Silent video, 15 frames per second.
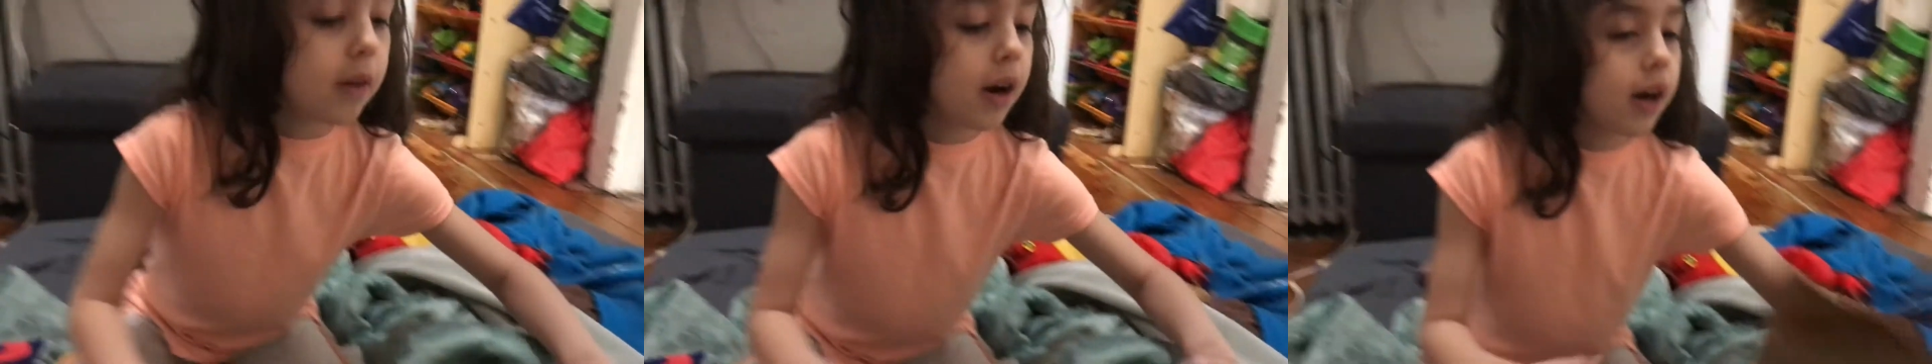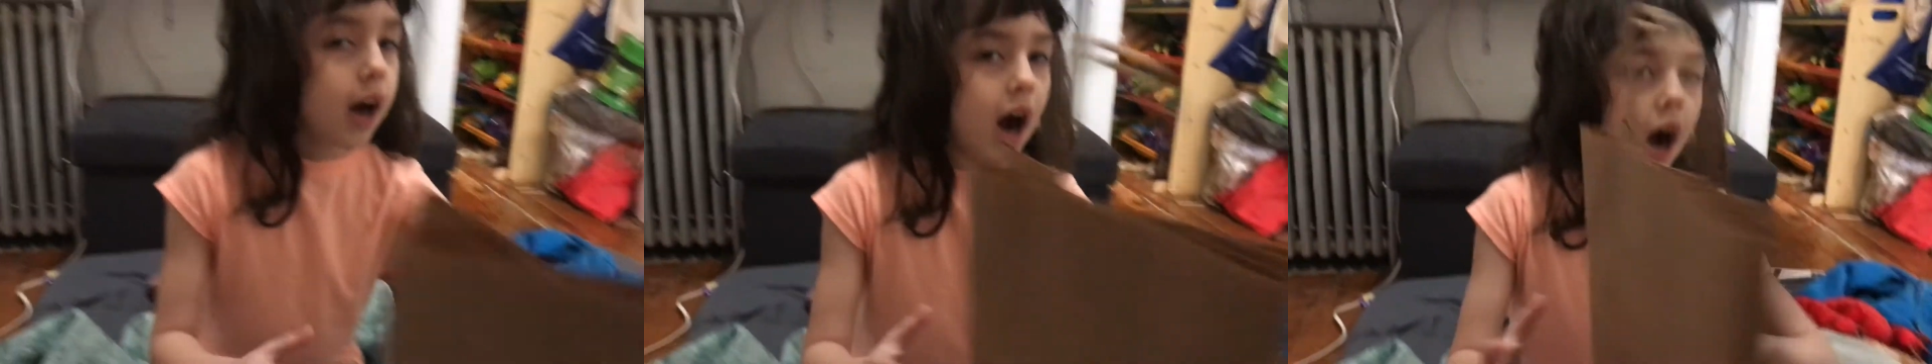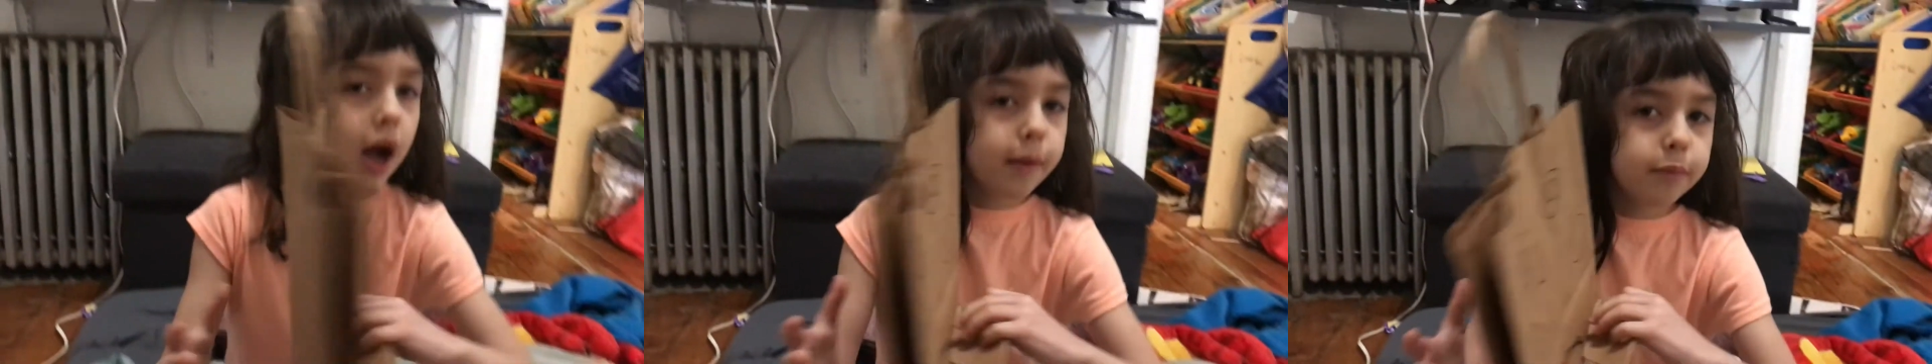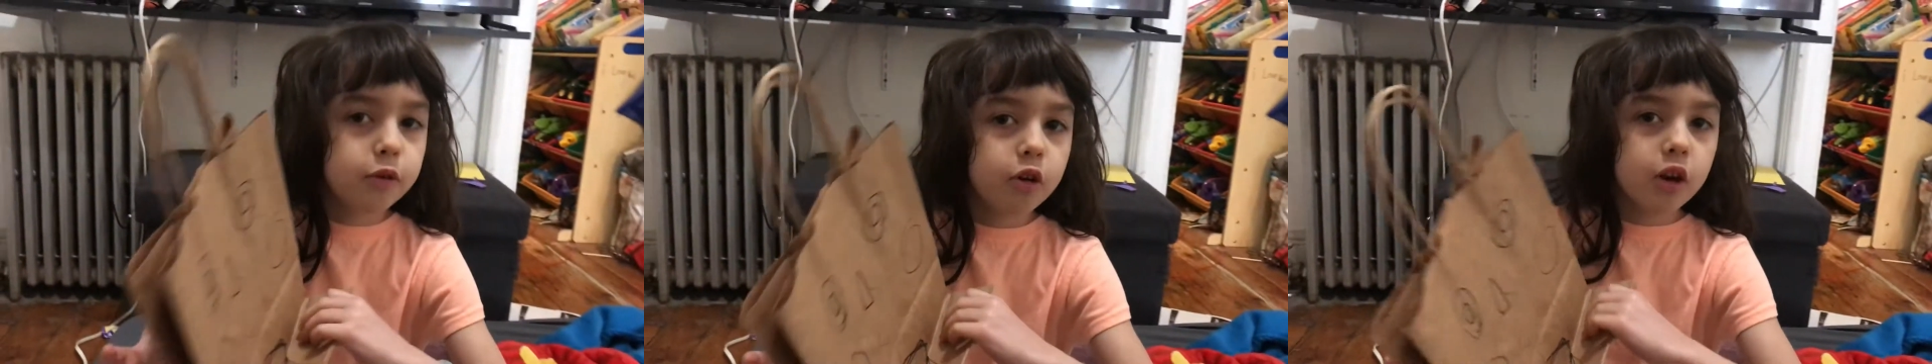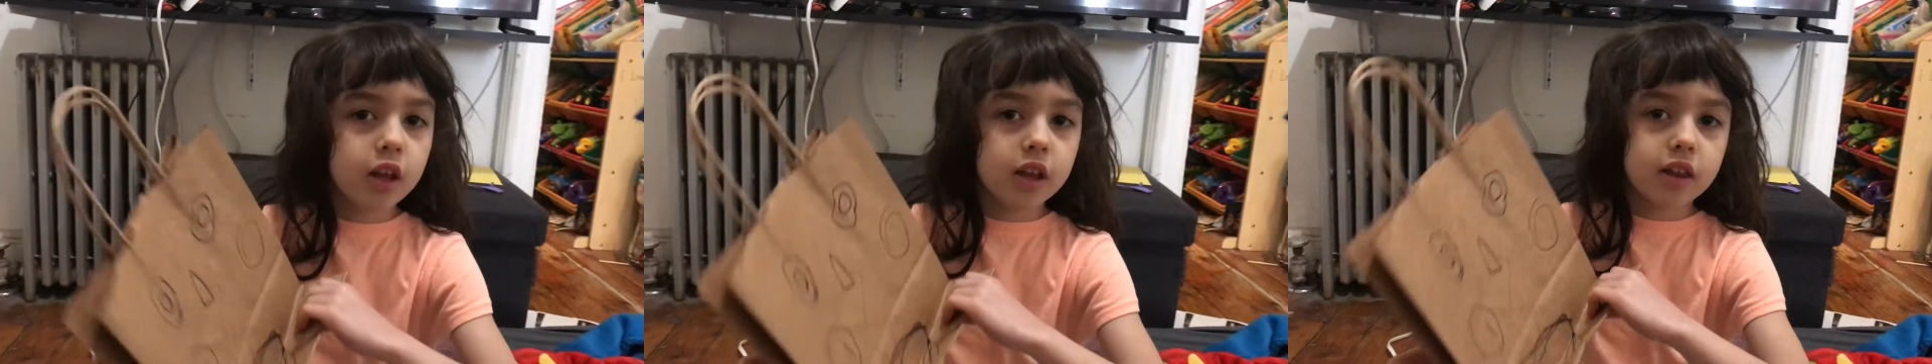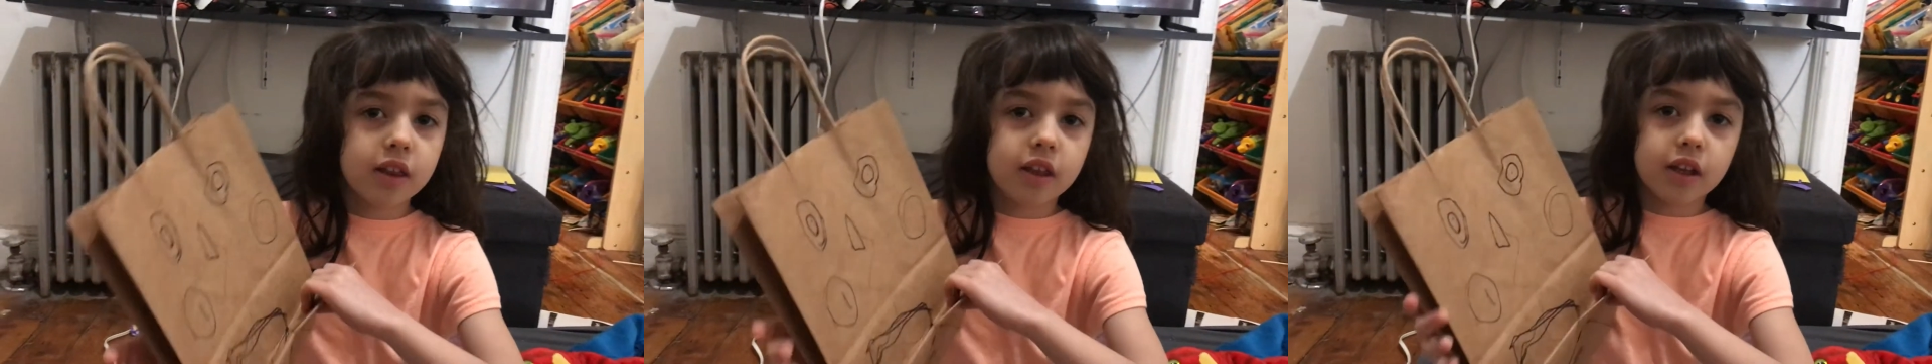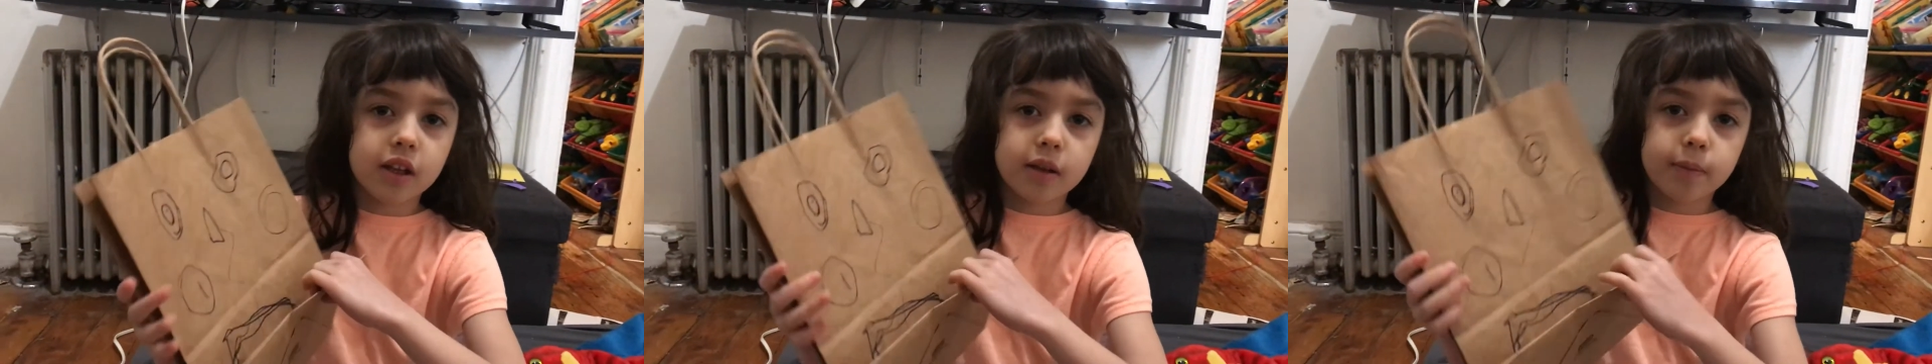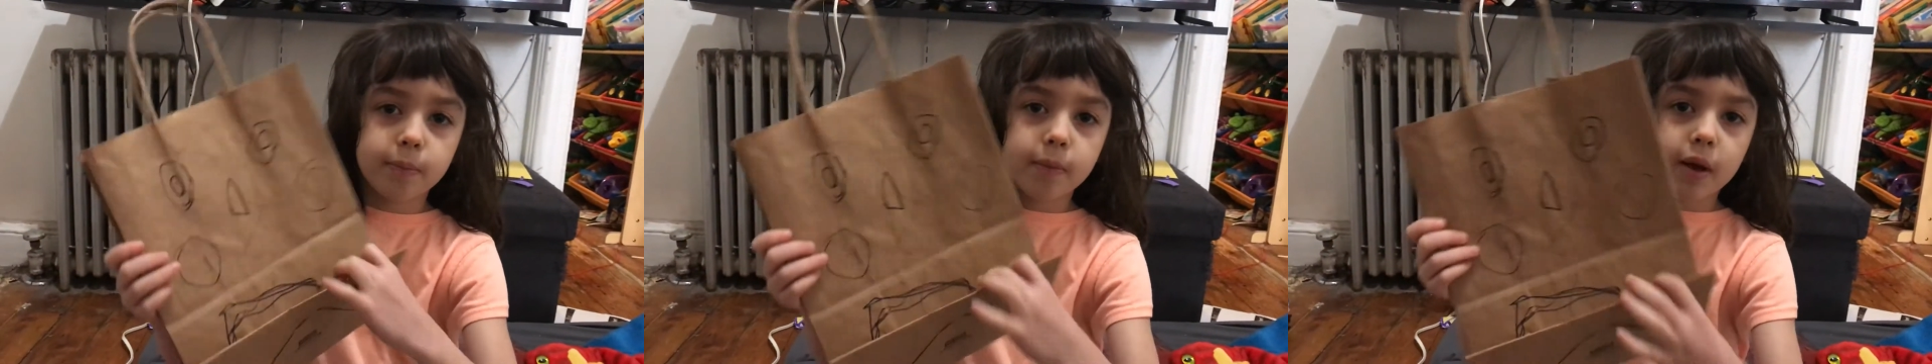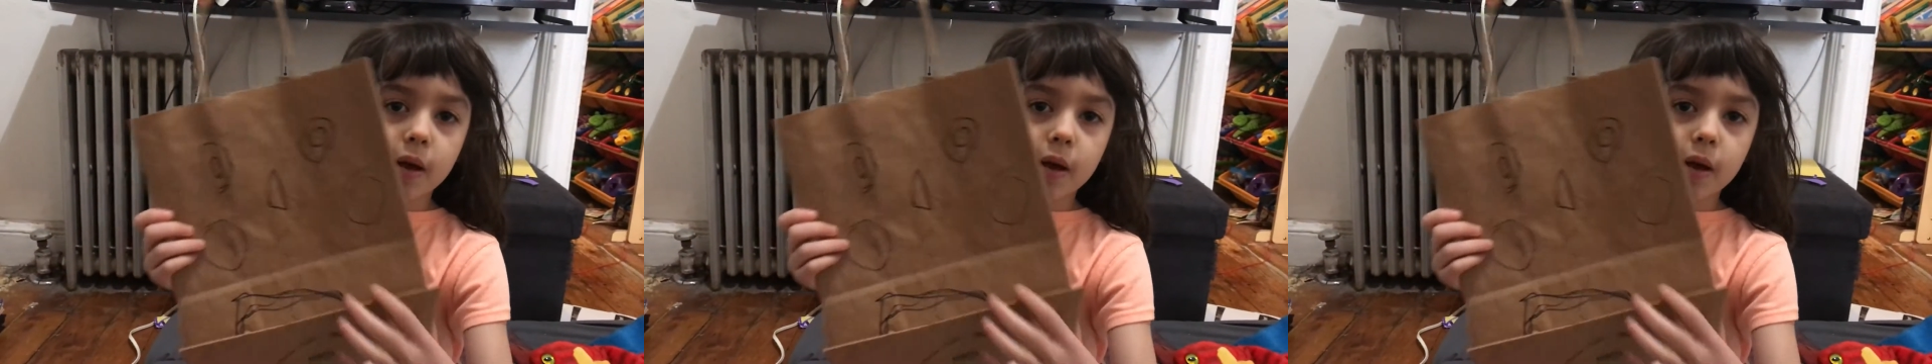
what I'm doing with this